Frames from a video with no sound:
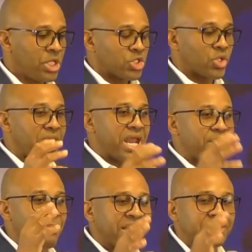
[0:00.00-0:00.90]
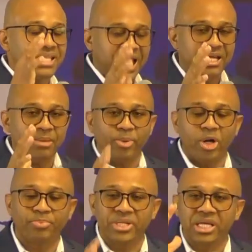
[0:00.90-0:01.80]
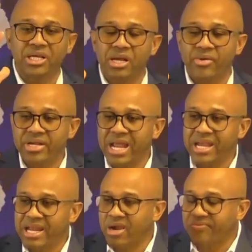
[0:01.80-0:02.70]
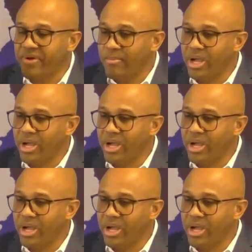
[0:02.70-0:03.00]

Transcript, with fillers: So any man standing in the pulpit declaring that they are from